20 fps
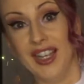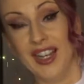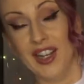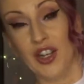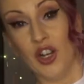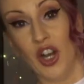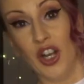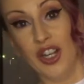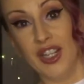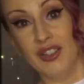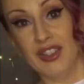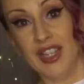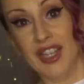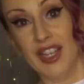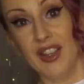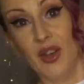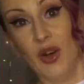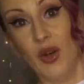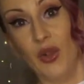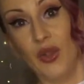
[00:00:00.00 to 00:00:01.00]
and I can't even
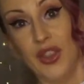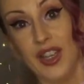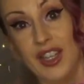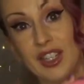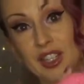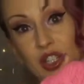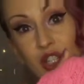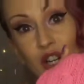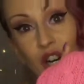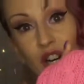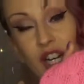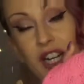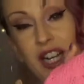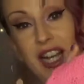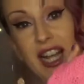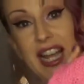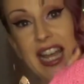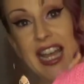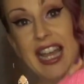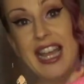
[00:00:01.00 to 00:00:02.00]
get the whole thing in shot.
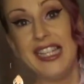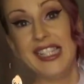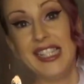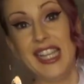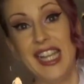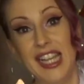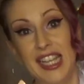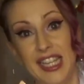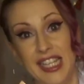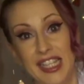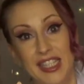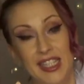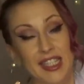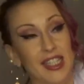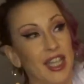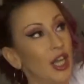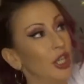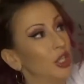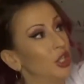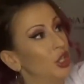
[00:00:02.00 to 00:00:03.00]
It
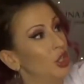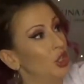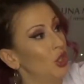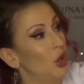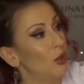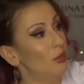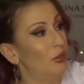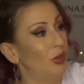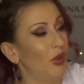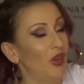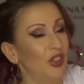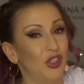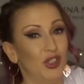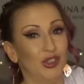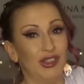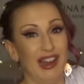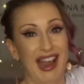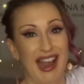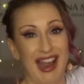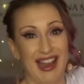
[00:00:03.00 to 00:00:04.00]
is a jumper
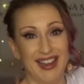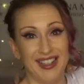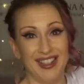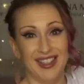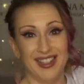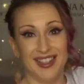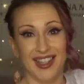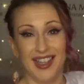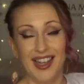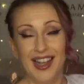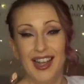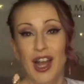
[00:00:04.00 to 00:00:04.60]
dress.